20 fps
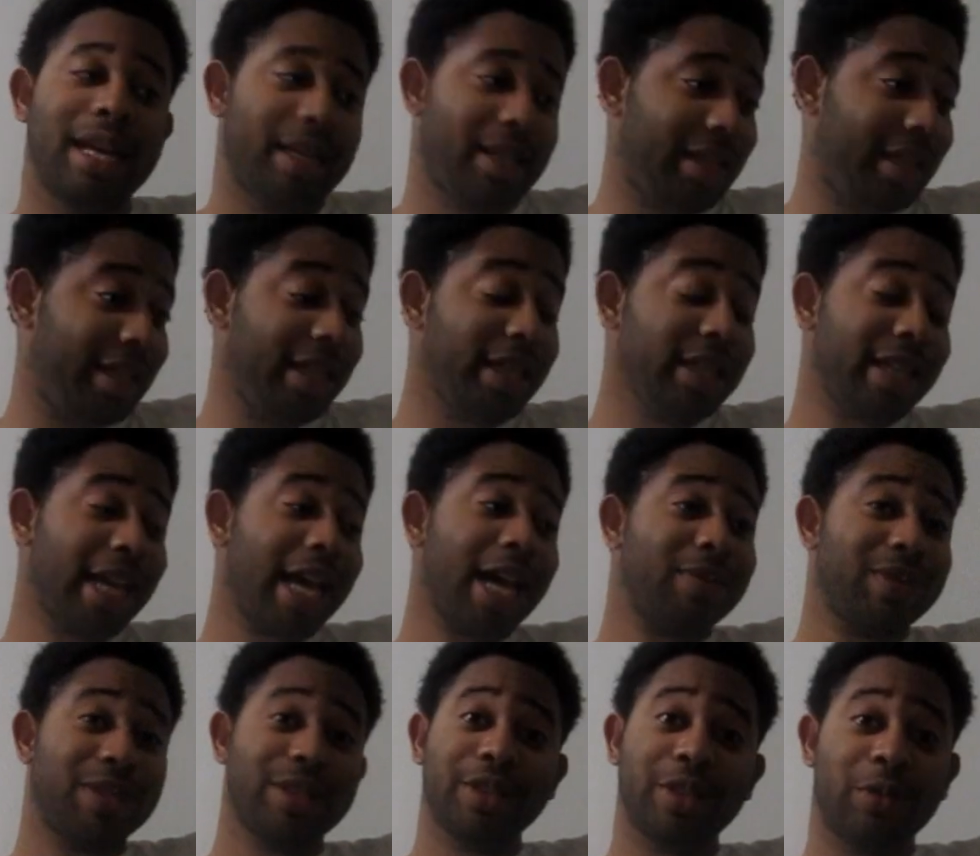And he's
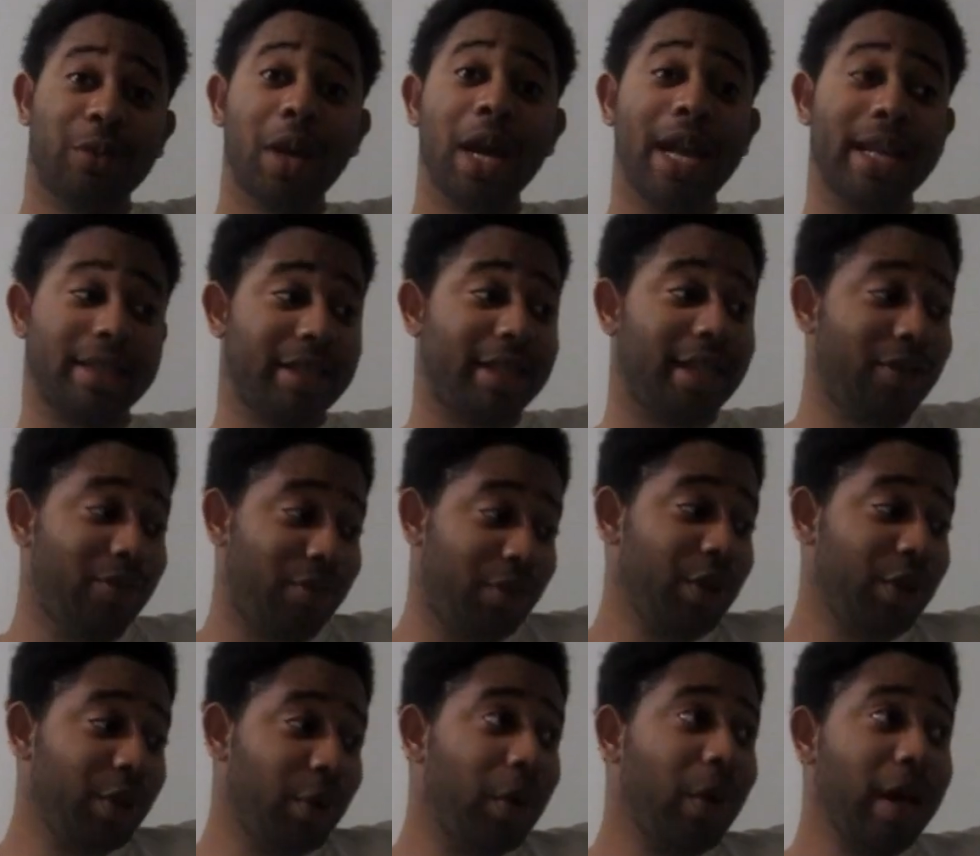absolutely right. If
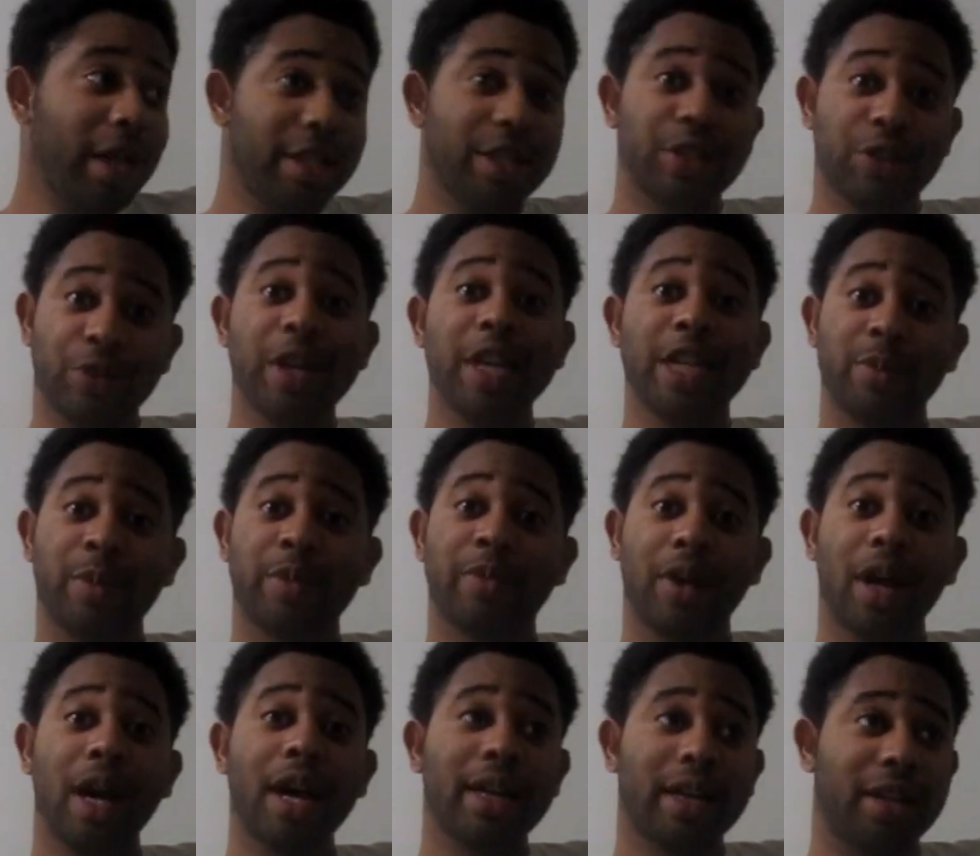you're going to dress
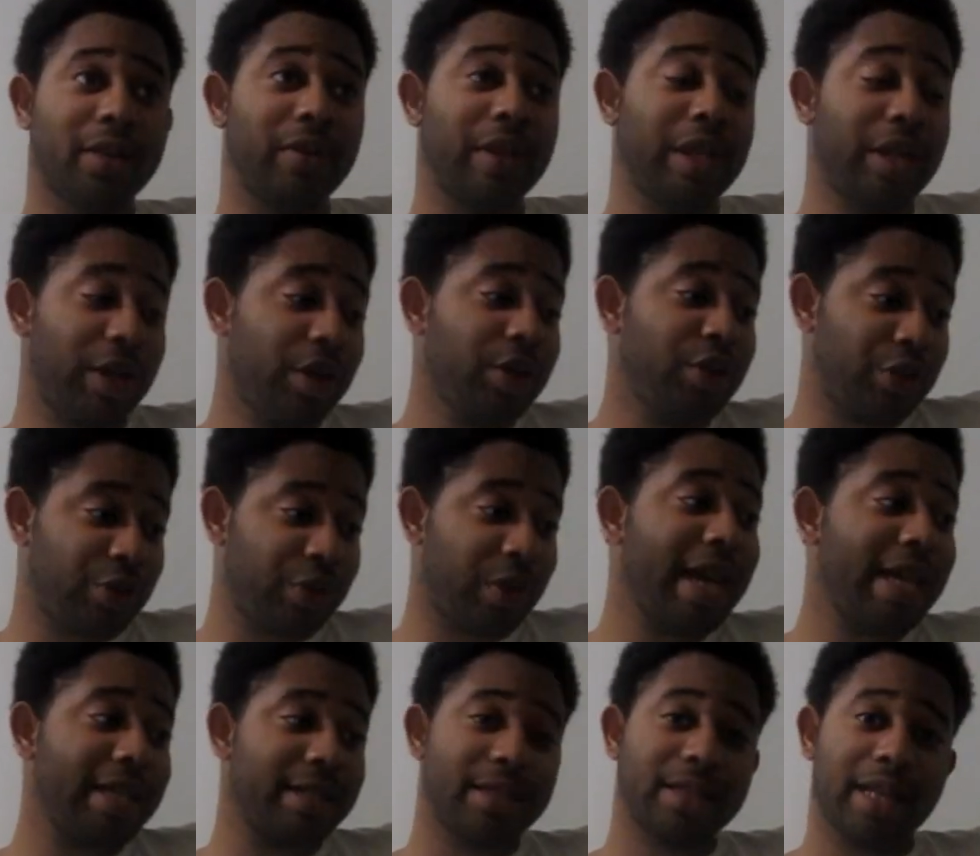provocatively or
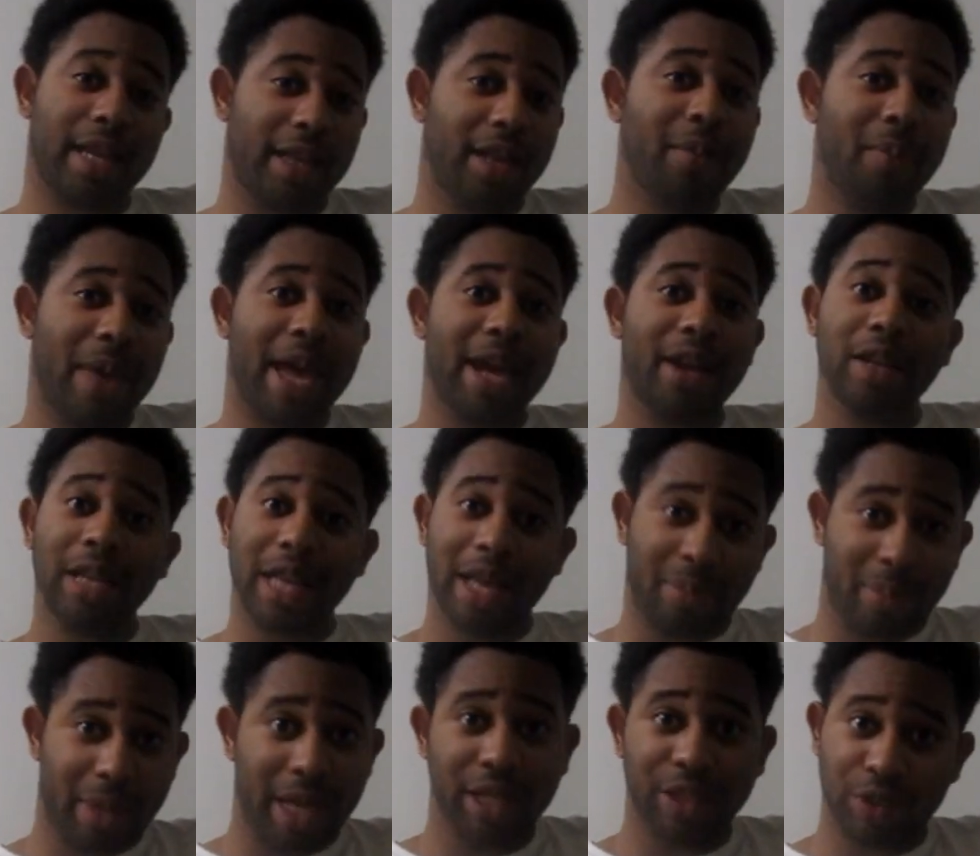dressed in a manner
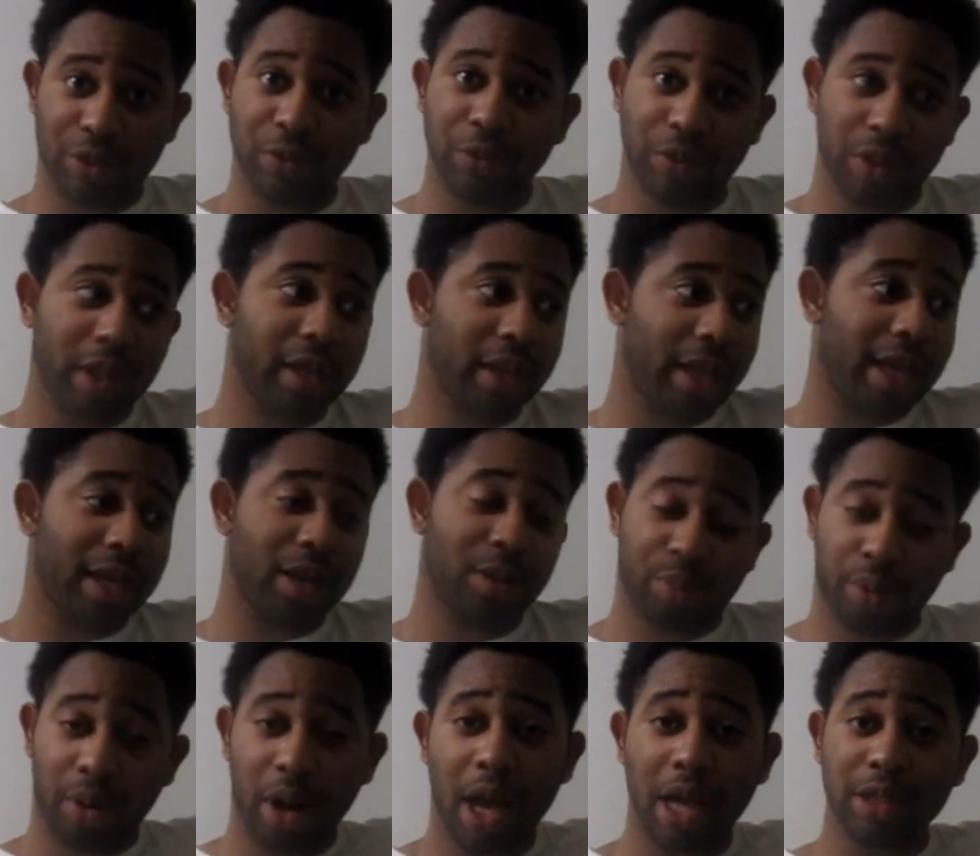that makes you look like a
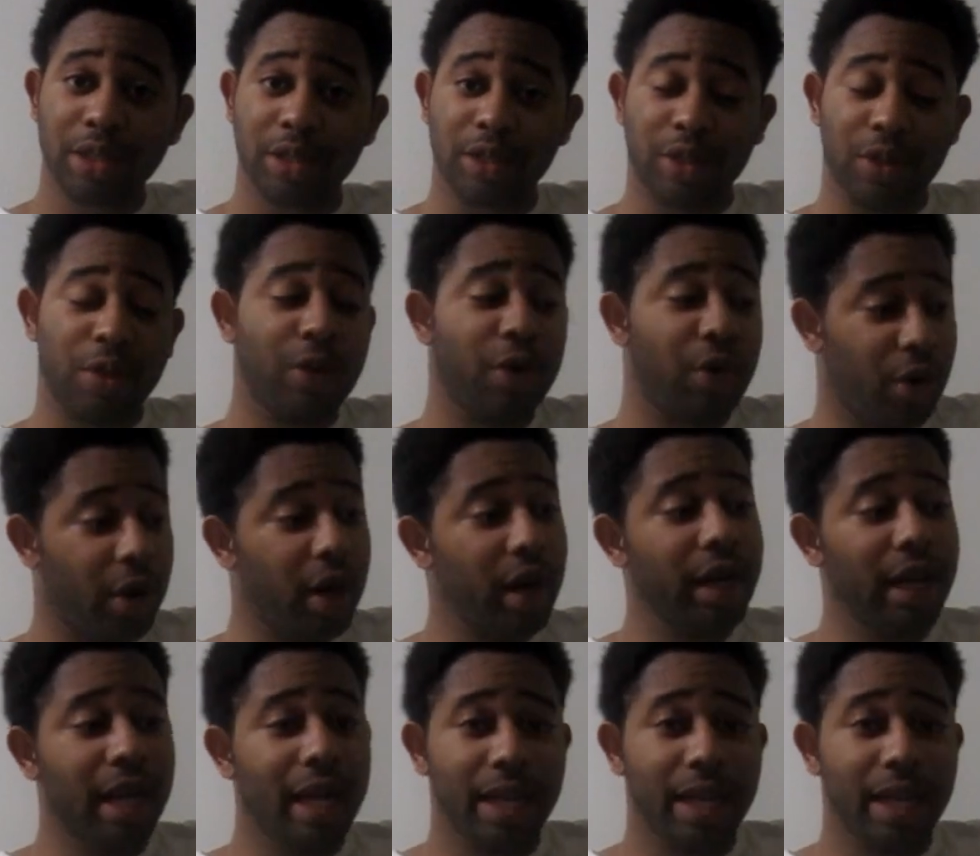prostitute or